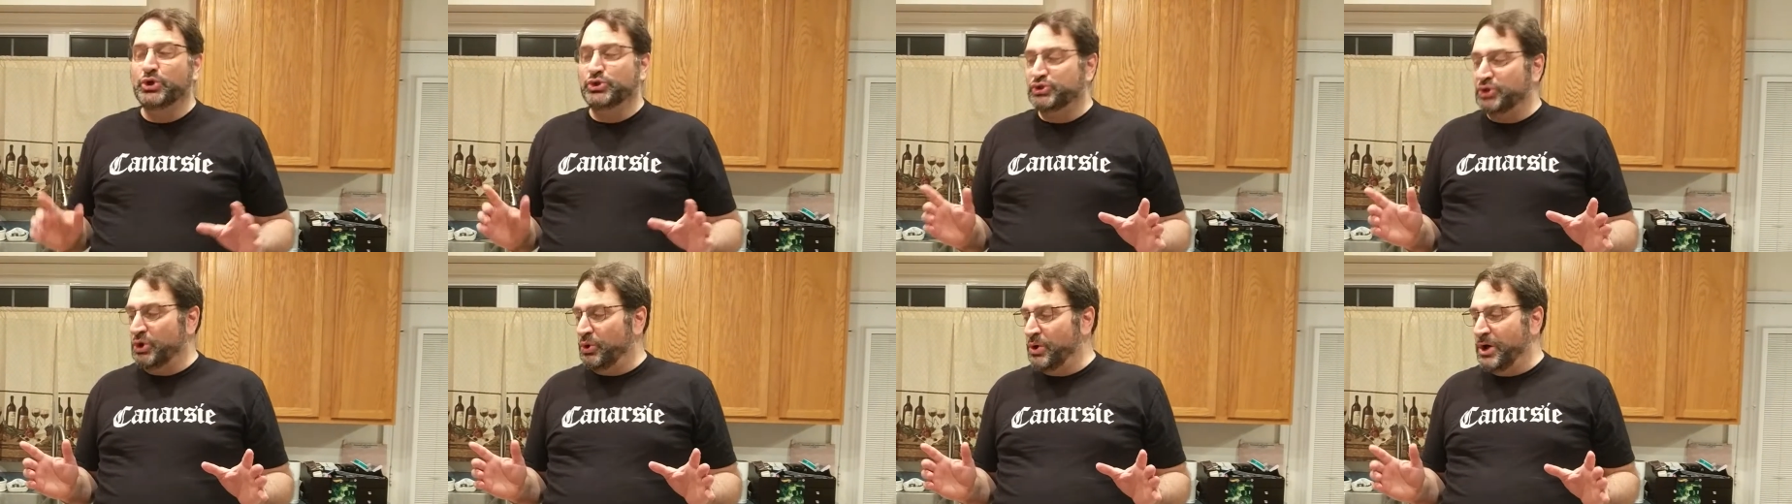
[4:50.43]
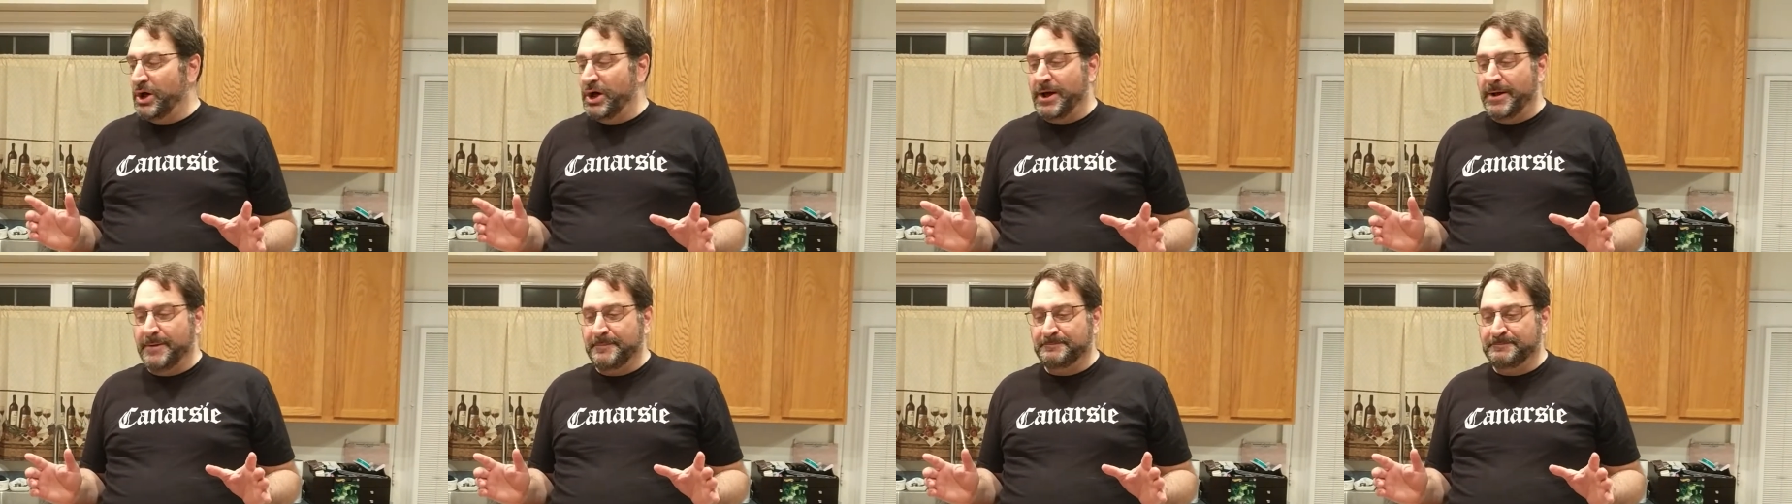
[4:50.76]

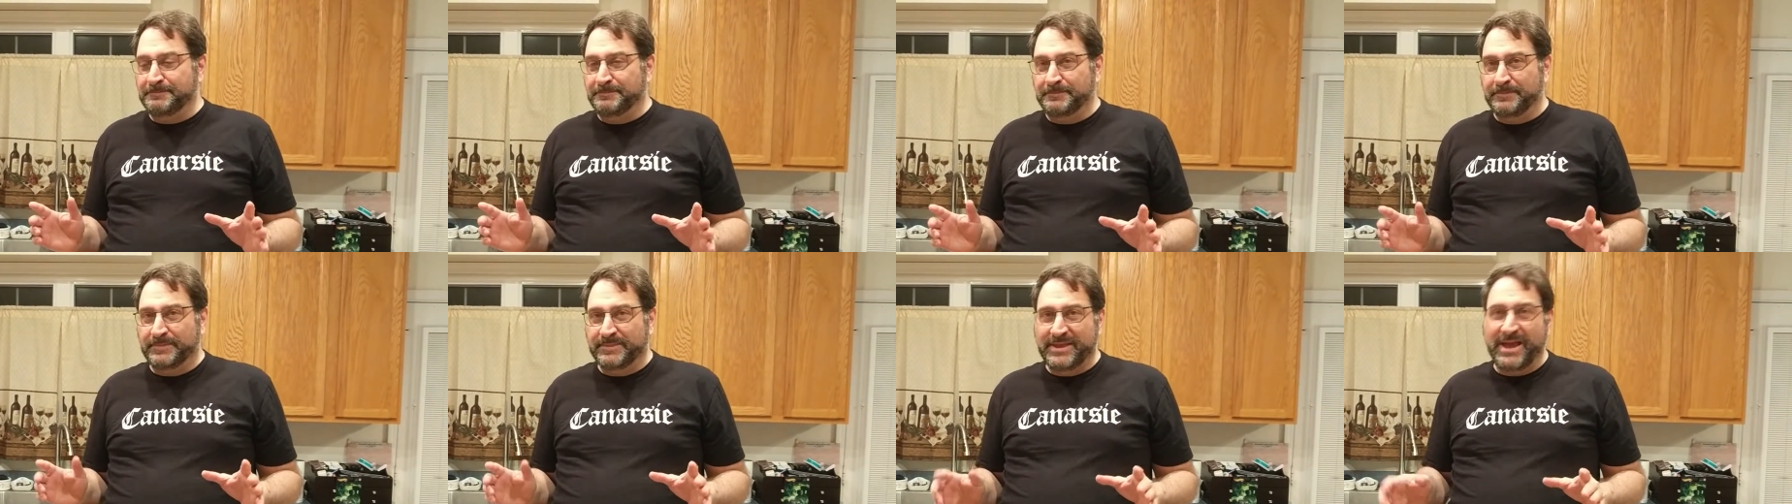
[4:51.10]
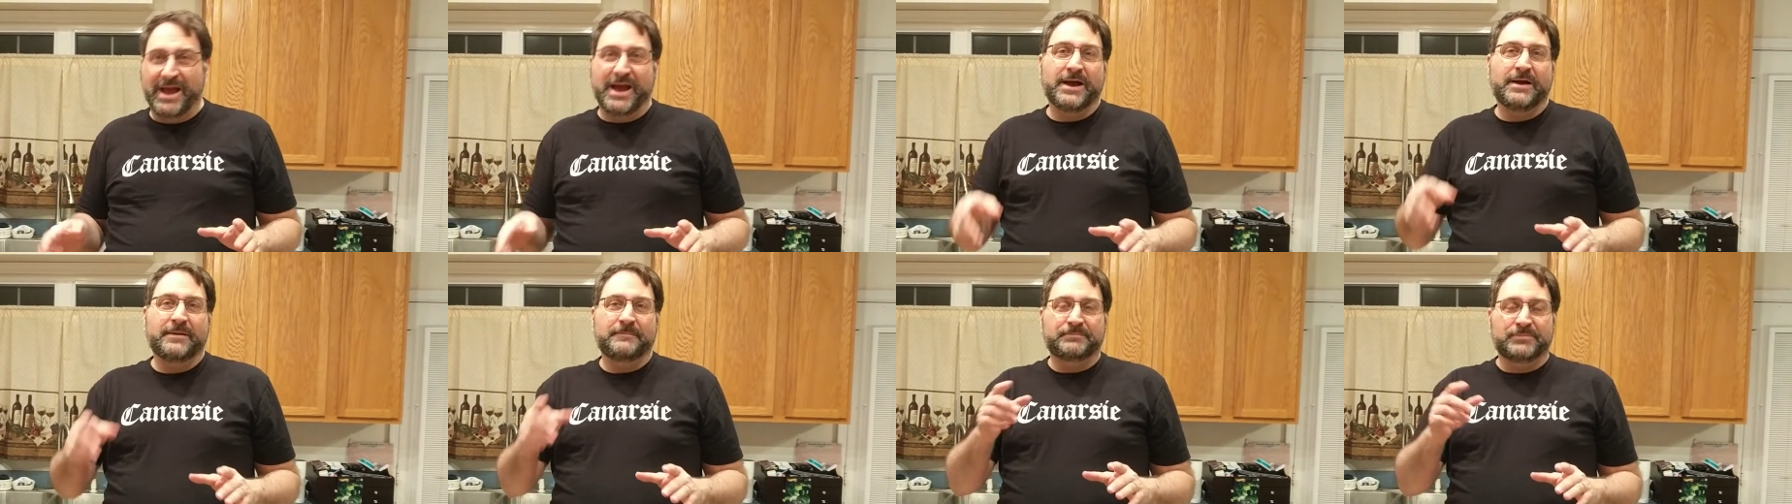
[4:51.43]
So,
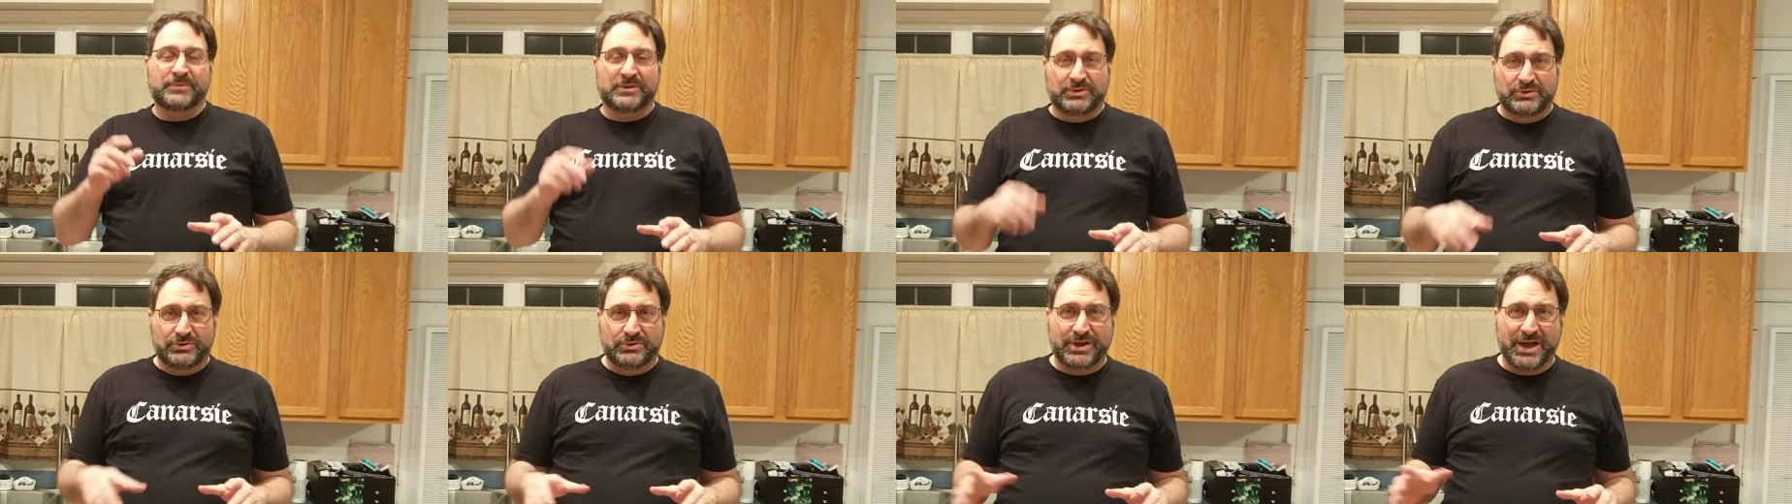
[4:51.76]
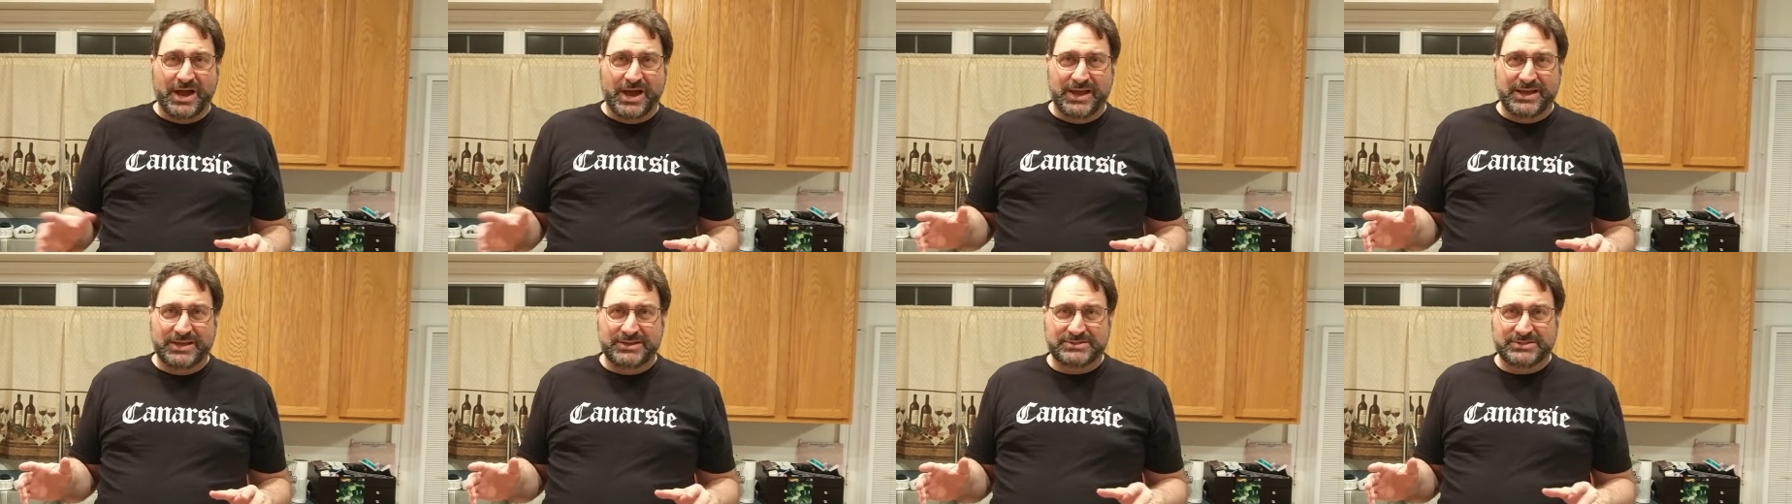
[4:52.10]
yeah. You
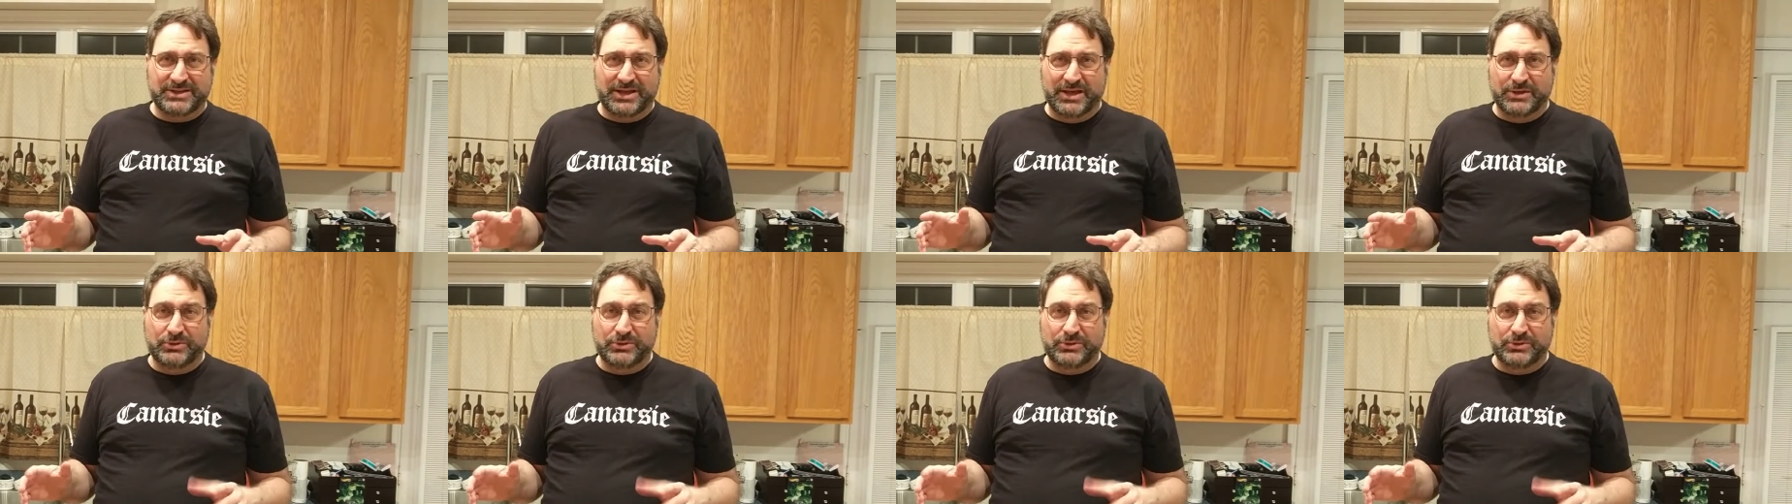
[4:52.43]
guys,